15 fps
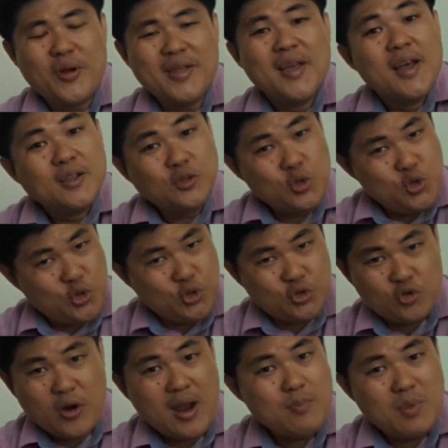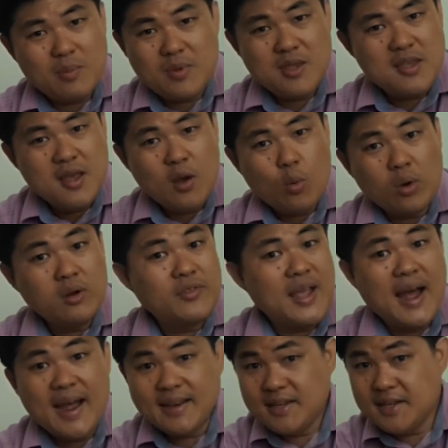Right? So you could try maybe one of
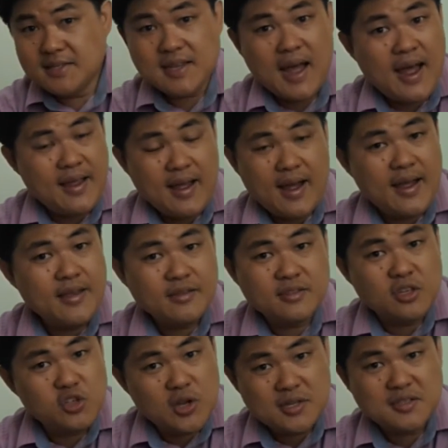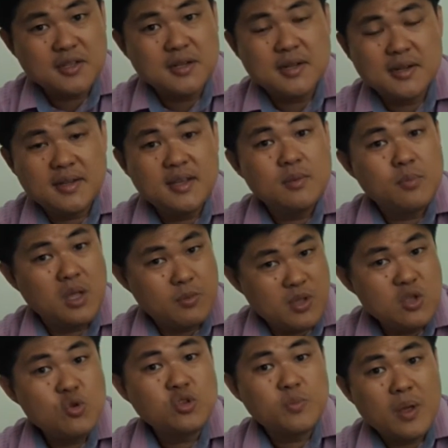the ideas I, I suggested earlier,
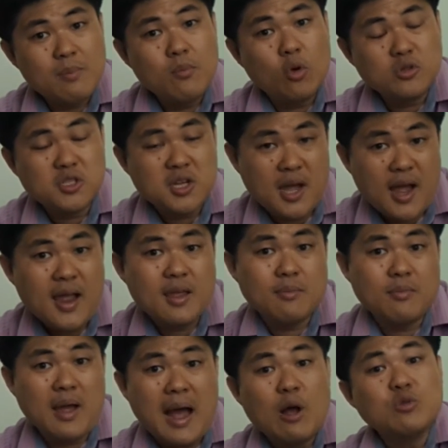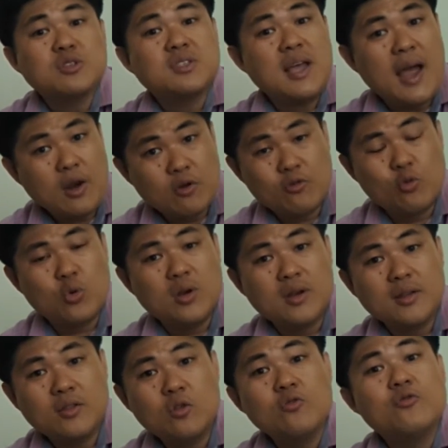maybe you spend more time outside of
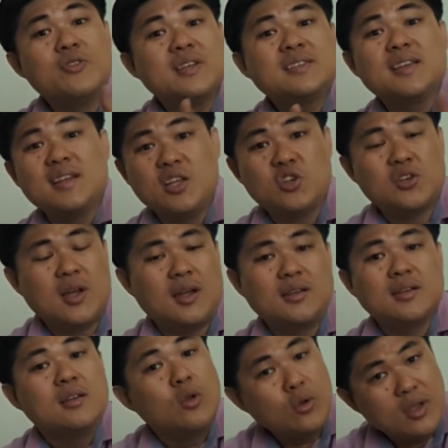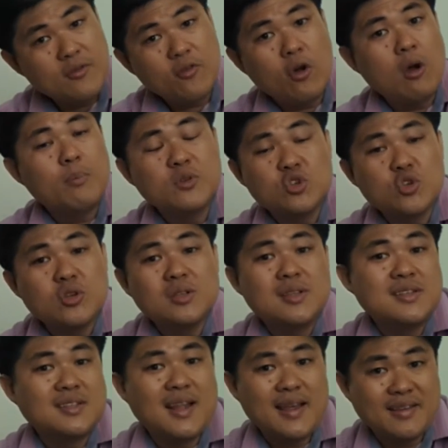work to visit each other, looking for
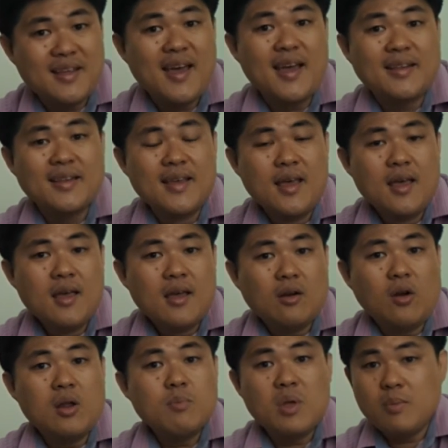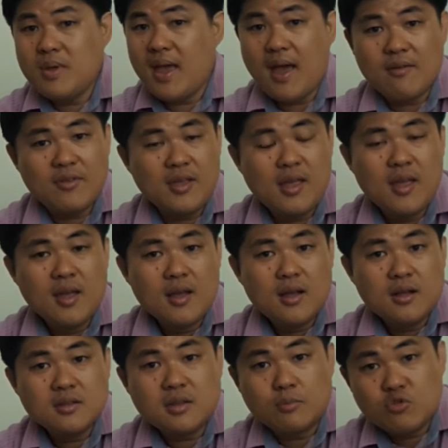opportunities like that. Right? Maybe having
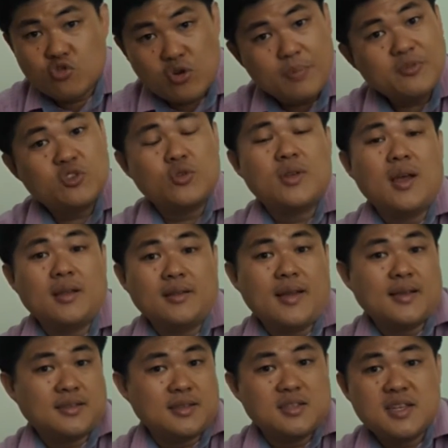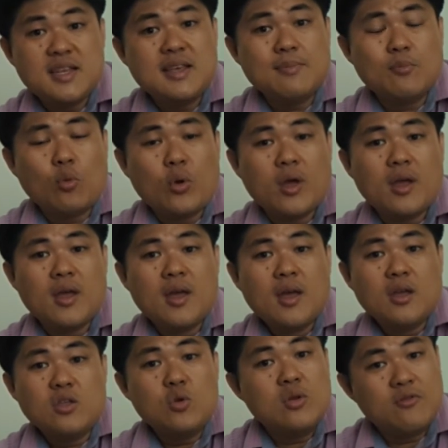some trips together as a team where
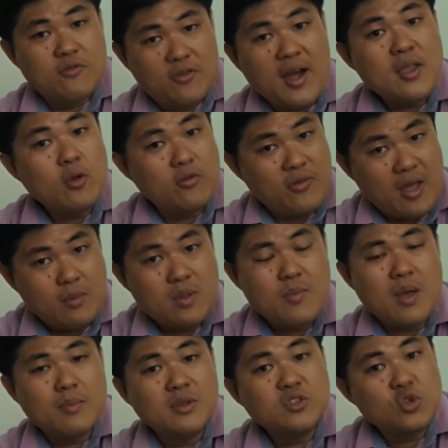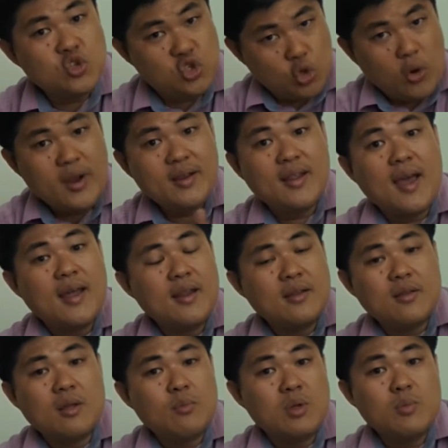you invite your family members to join that
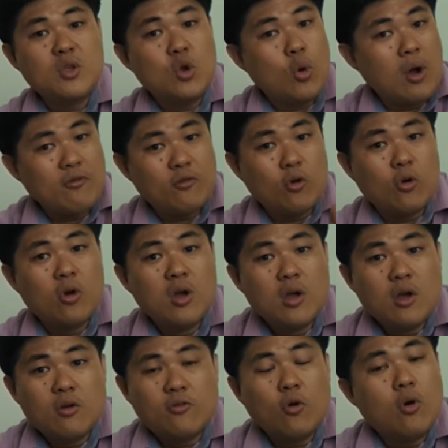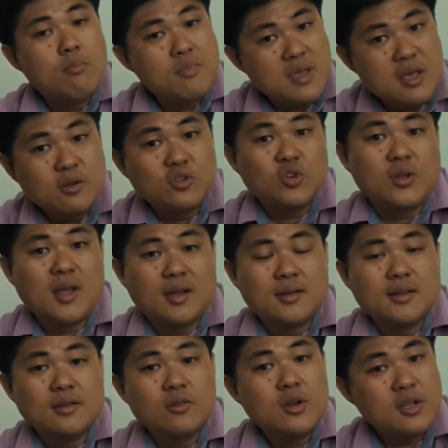and, and maybe go out for, for a meal
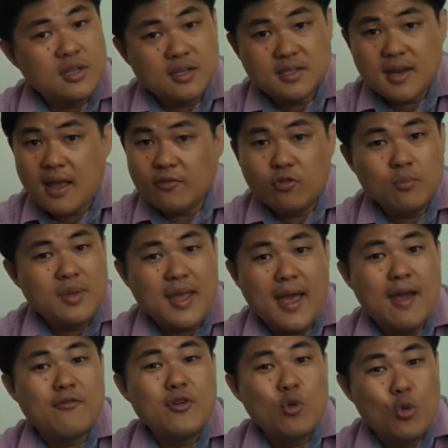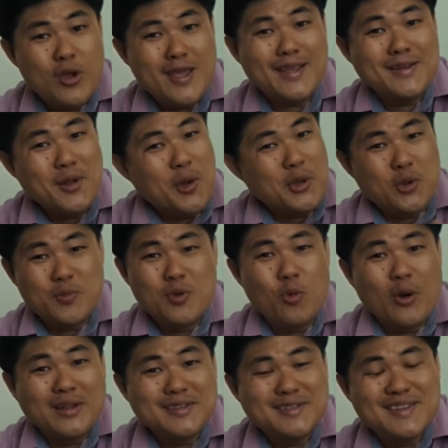together. Right? It doesn't have to be every week, though it could be
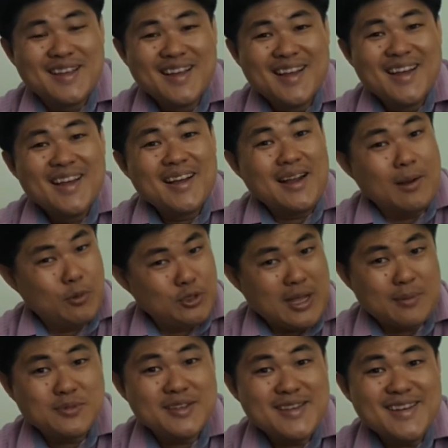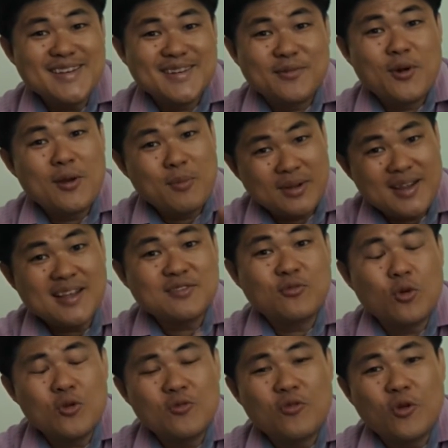once, a couple times a year, right? But that's
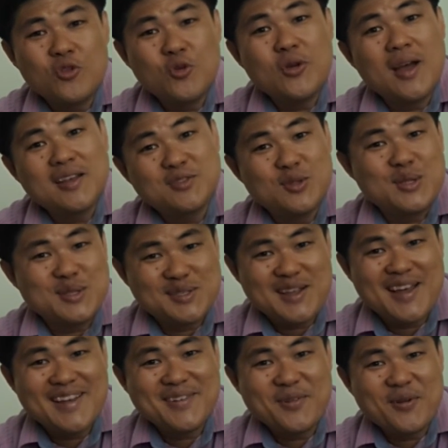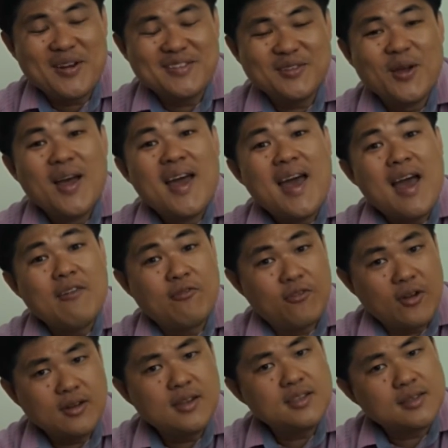for, for you guys to decide, right? So have
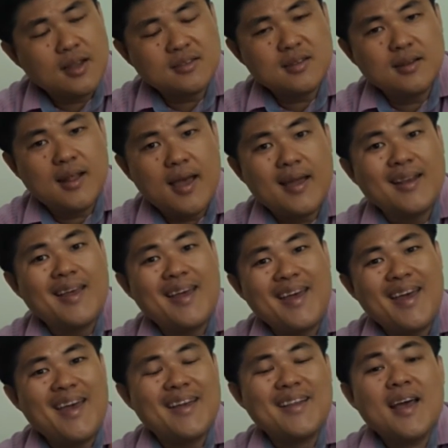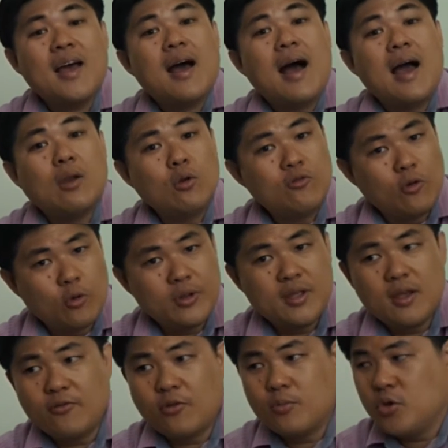fun discussing that and I look forward
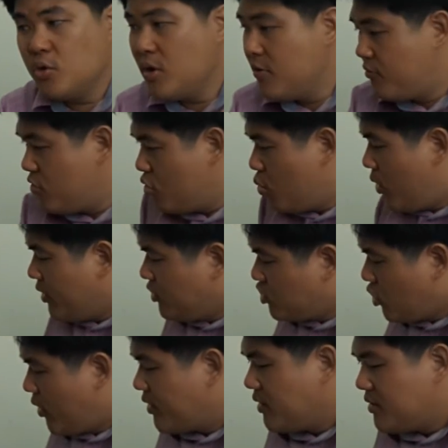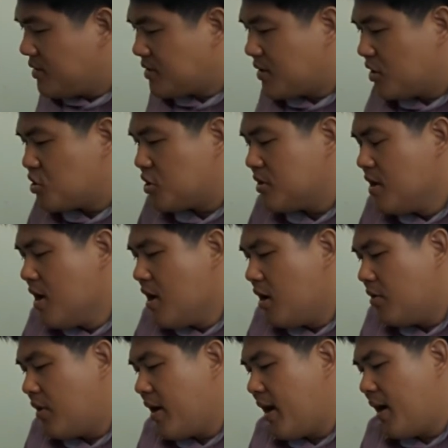to hear from you. If you want to join the discussion,
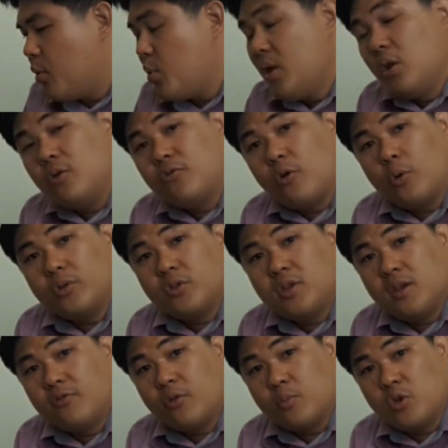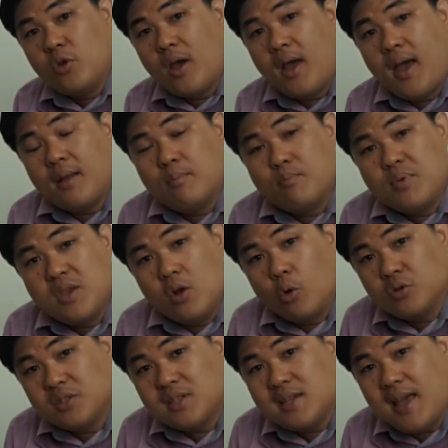right, uh, we look forward to hear from you at
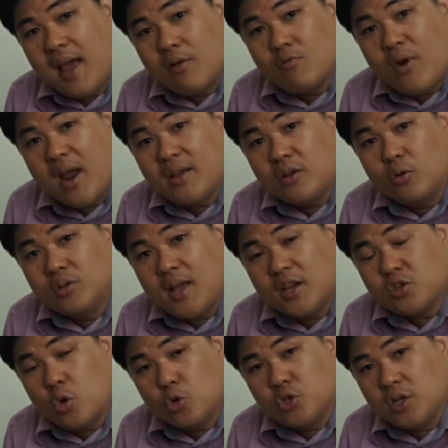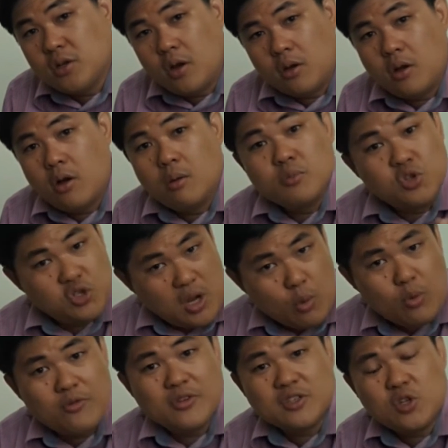boc at radical-coaching.com.
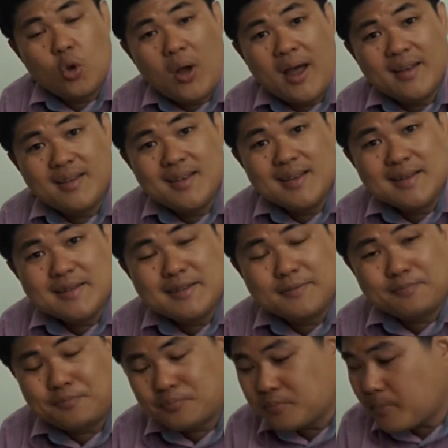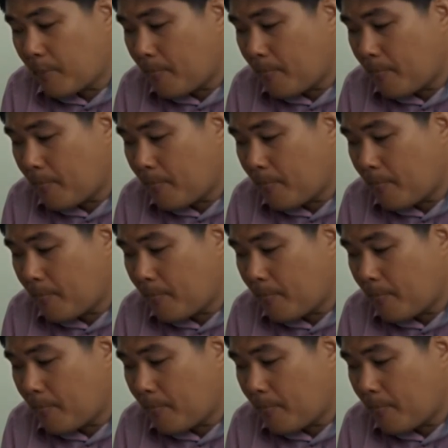Share with us your ideas.